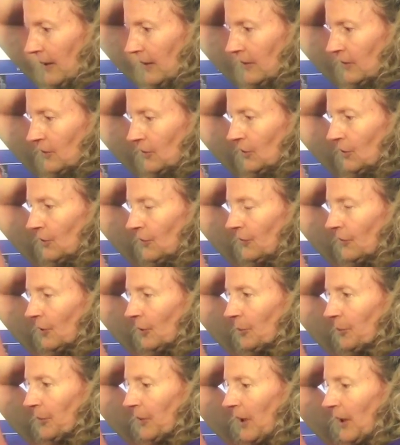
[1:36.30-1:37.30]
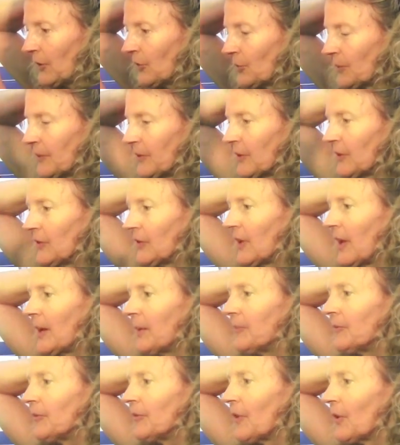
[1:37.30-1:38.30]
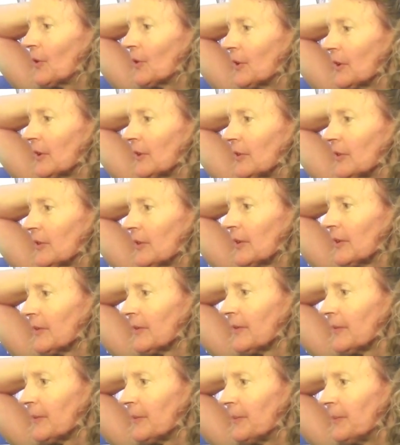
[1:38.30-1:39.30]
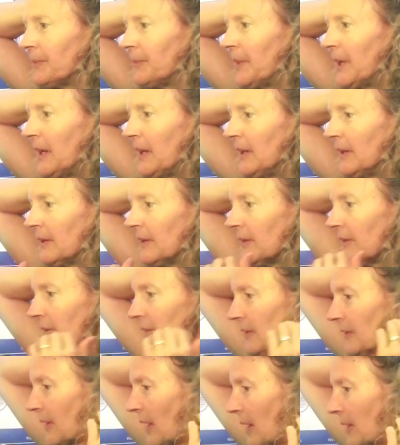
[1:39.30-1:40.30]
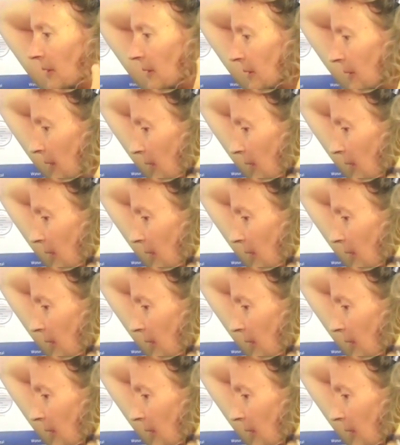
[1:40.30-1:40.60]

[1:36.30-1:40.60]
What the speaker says: 2 full breaths with the same focus, being that